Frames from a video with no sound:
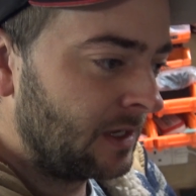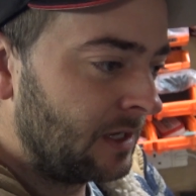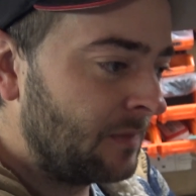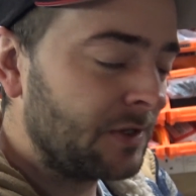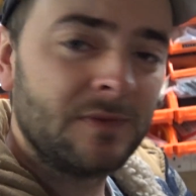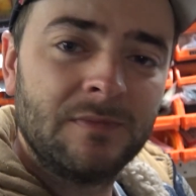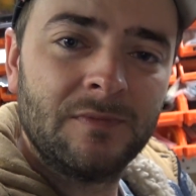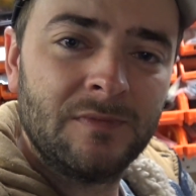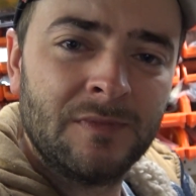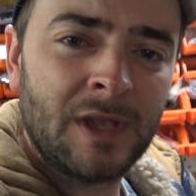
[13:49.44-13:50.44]

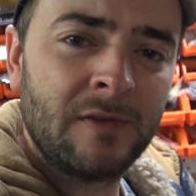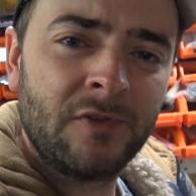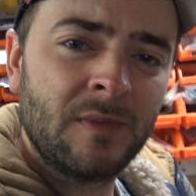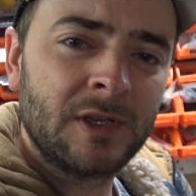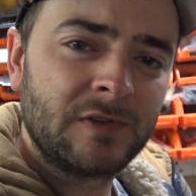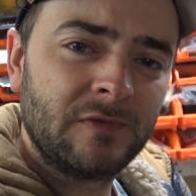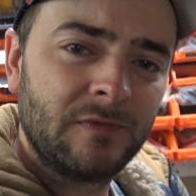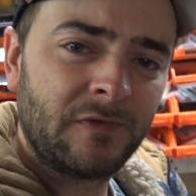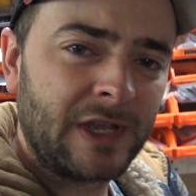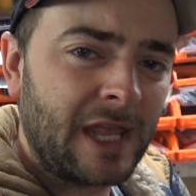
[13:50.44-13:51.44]
None of you must
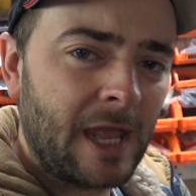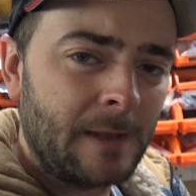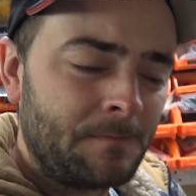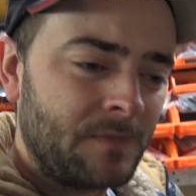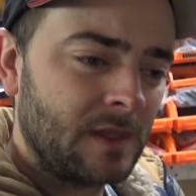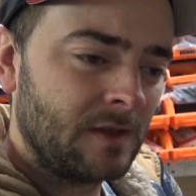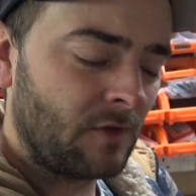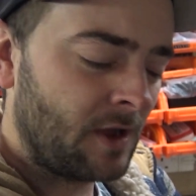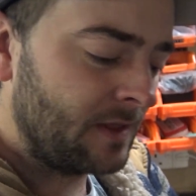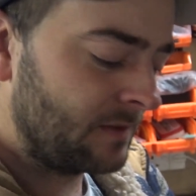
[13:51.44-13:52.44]
forget,
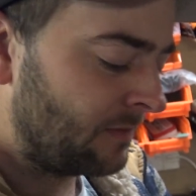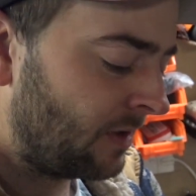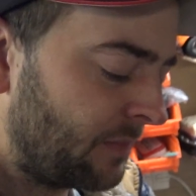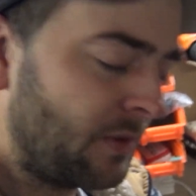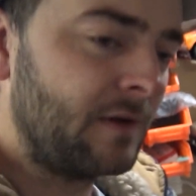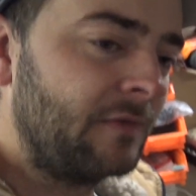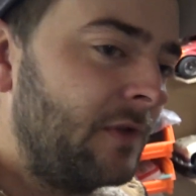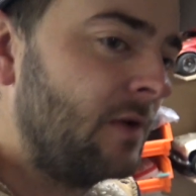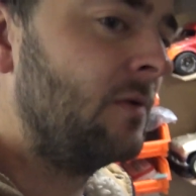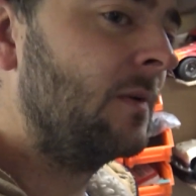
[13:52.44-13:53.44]
right? My point of
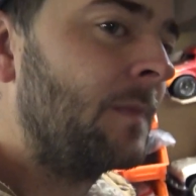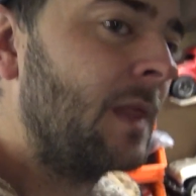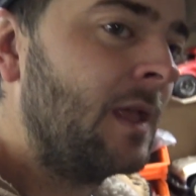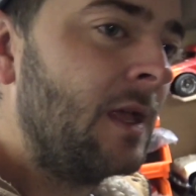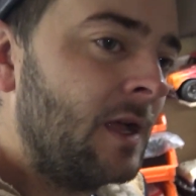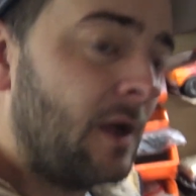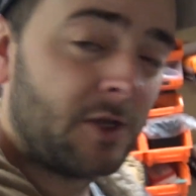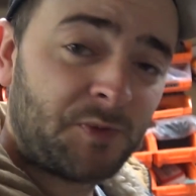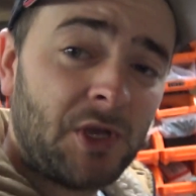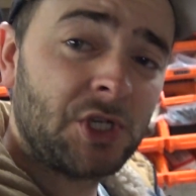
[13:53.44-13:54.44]
view,
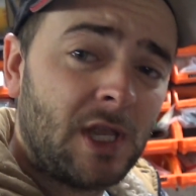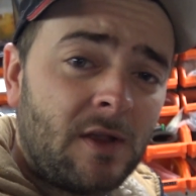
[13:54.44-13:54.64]
especially